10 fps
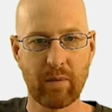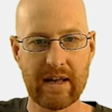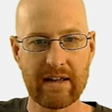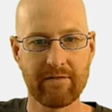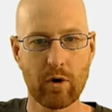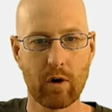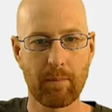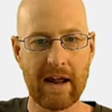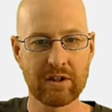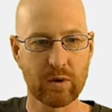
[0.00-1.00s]
If we view
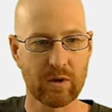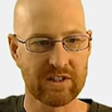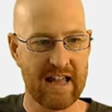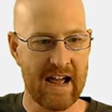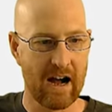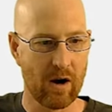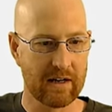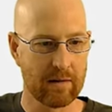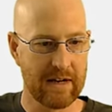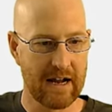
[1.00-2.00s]
our page source now
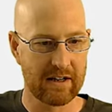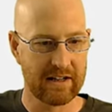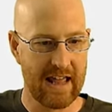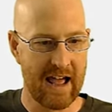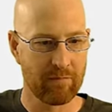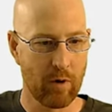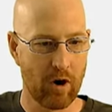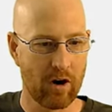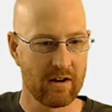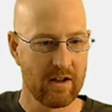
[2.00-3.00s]
and come down to the
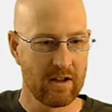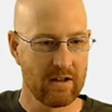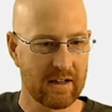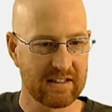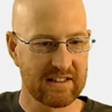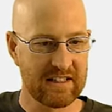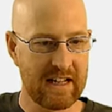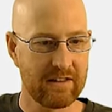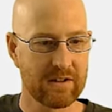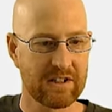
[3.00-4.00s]
navbar, you can
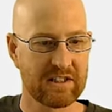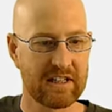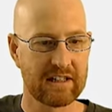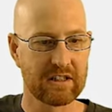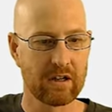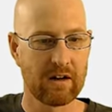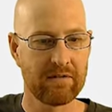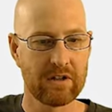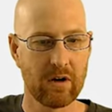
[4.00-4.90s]
see there's a CSRF